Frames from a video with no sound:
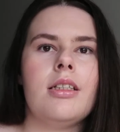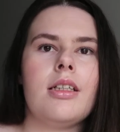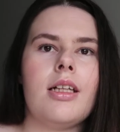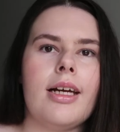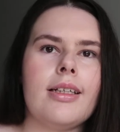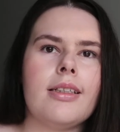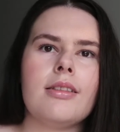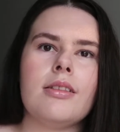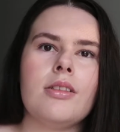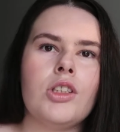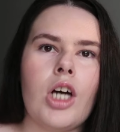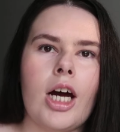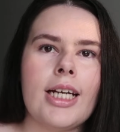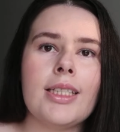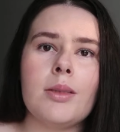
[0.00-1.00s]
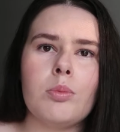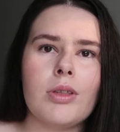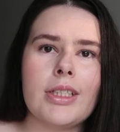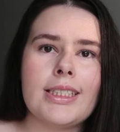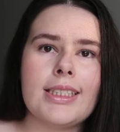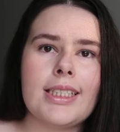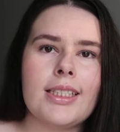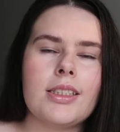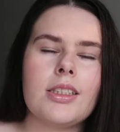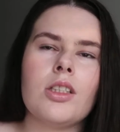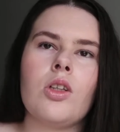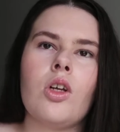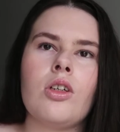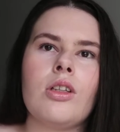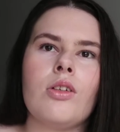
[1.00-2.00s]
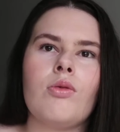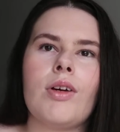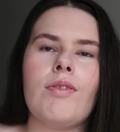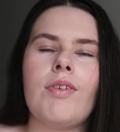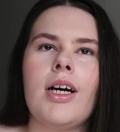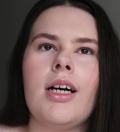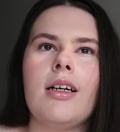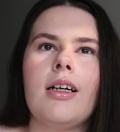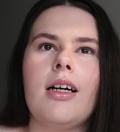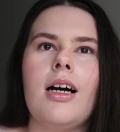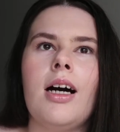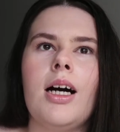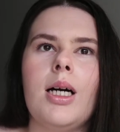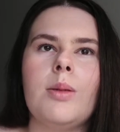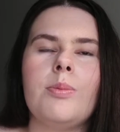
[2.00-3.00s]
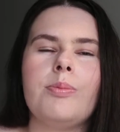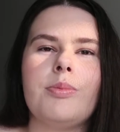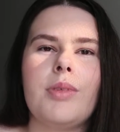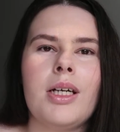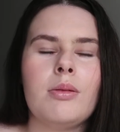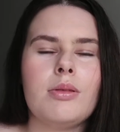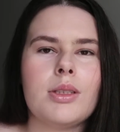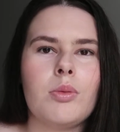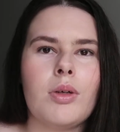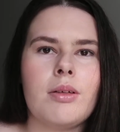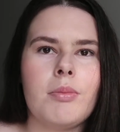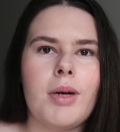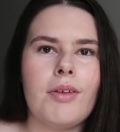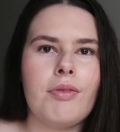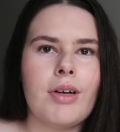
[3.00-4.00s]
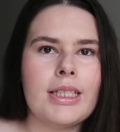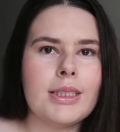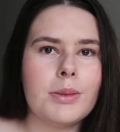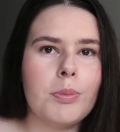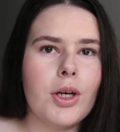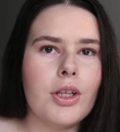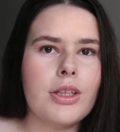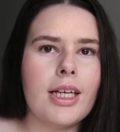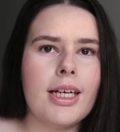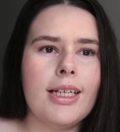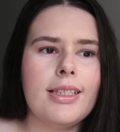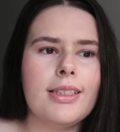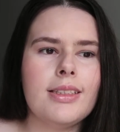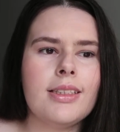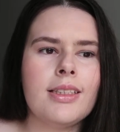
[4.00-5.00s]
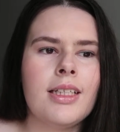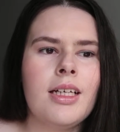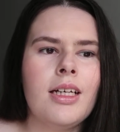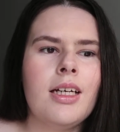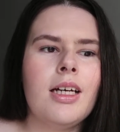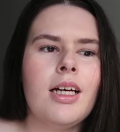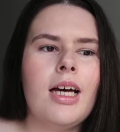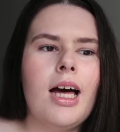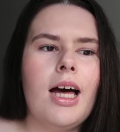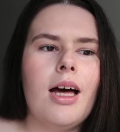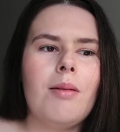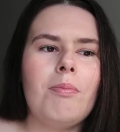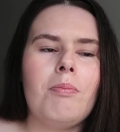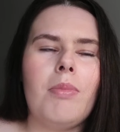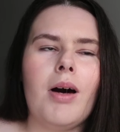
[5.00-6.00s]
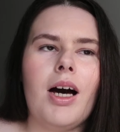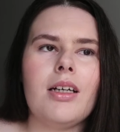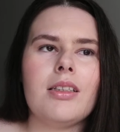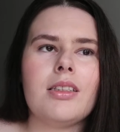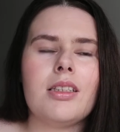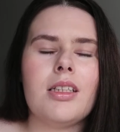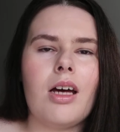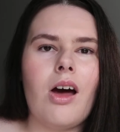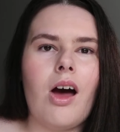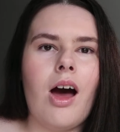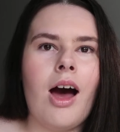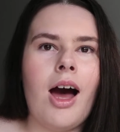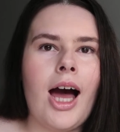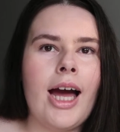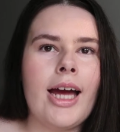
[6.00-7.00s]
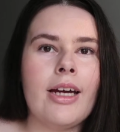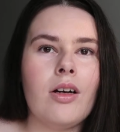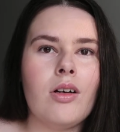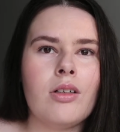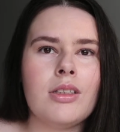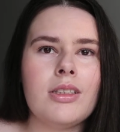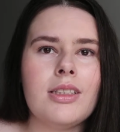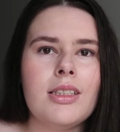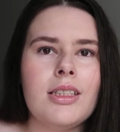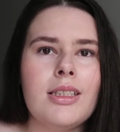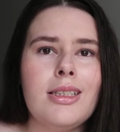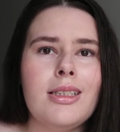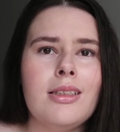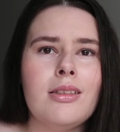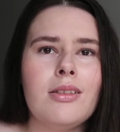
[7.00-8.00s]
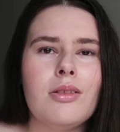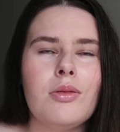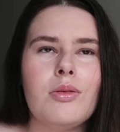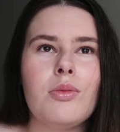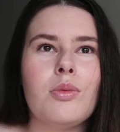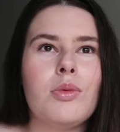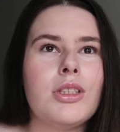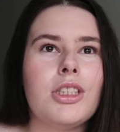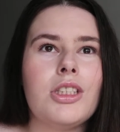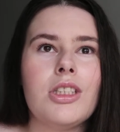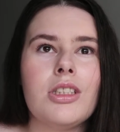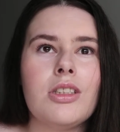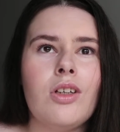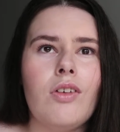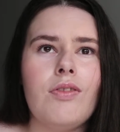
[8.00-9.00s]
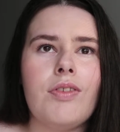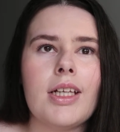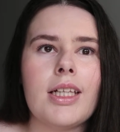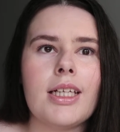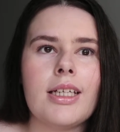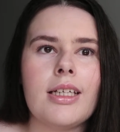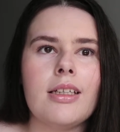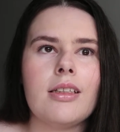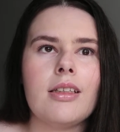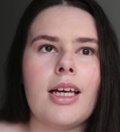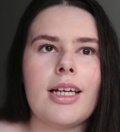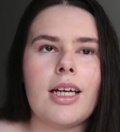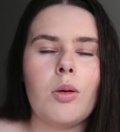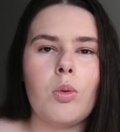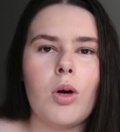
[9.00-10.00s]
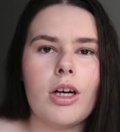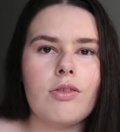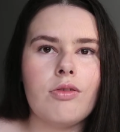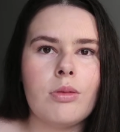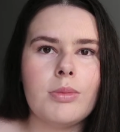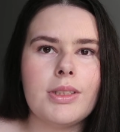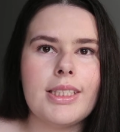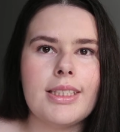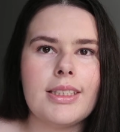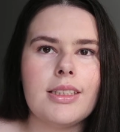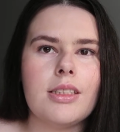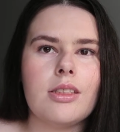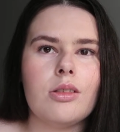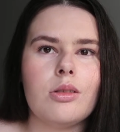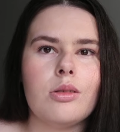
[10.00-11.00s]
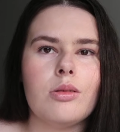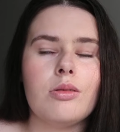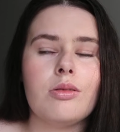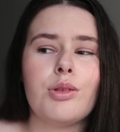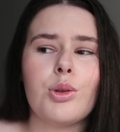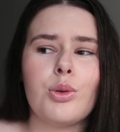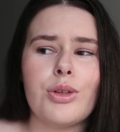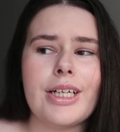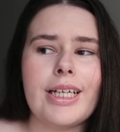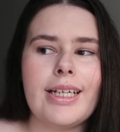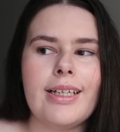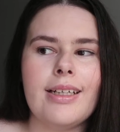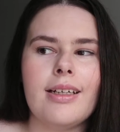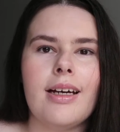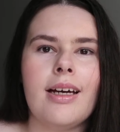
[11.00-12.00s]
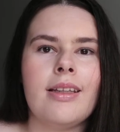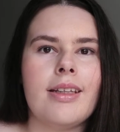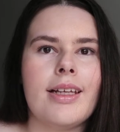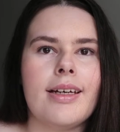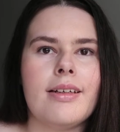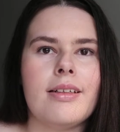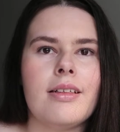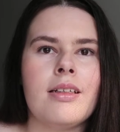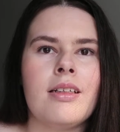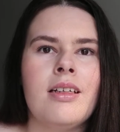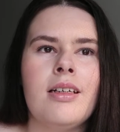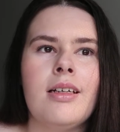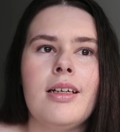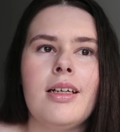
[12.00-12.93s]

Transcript: like dining precinct along the river. It was one of my friend's birthdays, but I honestly was just not feeling it. Like, I worked from 6 till 3 and then